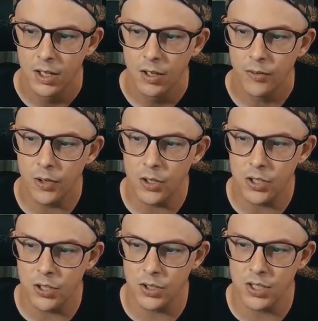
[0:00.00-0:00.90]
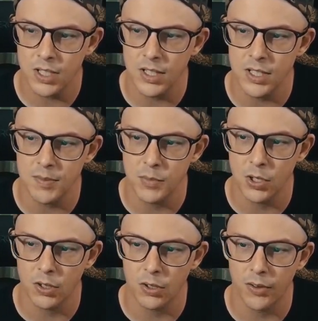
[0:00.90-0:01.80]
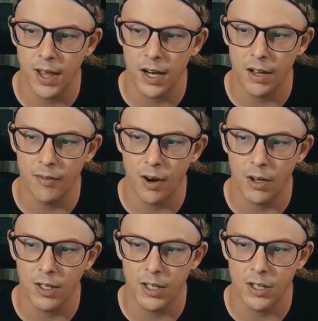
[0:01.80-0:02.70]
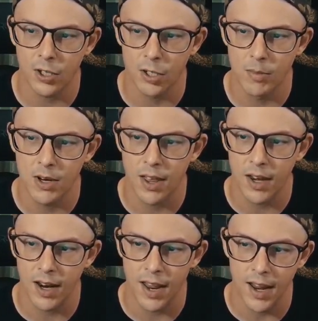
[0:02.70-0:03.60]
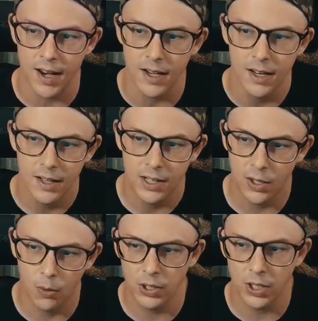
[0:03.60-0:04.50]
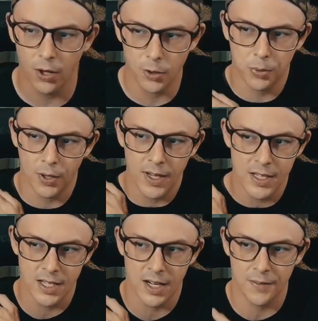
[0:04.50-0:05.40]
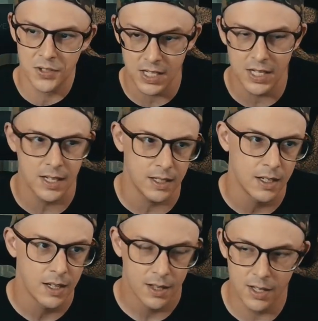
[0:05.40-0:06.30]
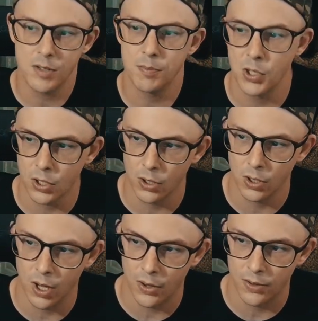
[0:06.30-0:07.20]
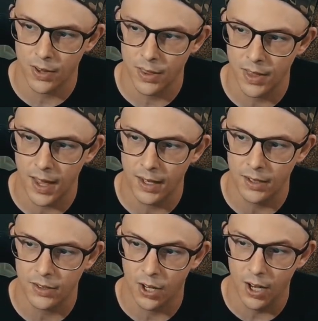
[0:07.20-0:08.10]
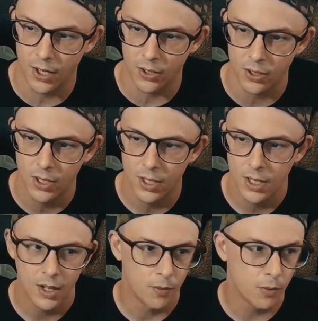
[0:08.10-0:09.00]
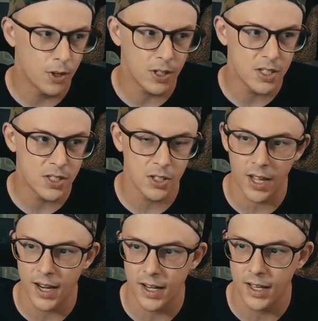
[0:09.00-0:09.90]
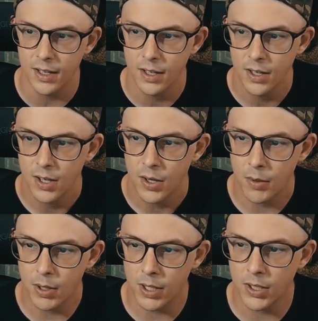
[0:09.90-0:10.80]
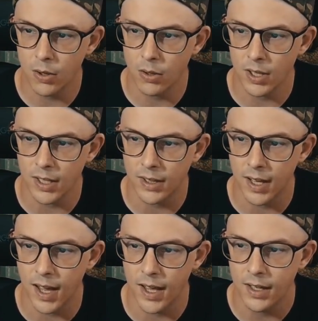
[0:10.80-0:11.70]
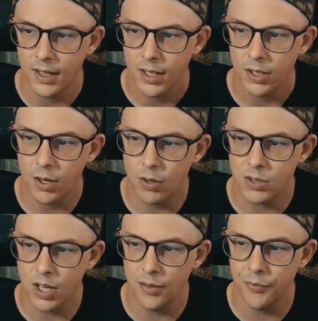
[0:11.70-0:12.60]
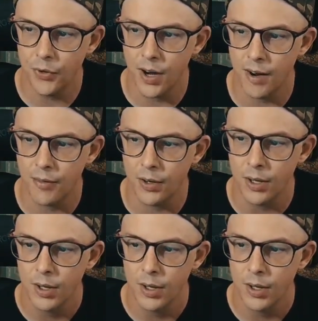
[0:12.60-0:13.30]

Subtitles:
First you'll see this mural that I've already determined that I hate. The only other place that I've seen this mural other than that tunnel. Really still hate it. Really don't like that. Goes on forever.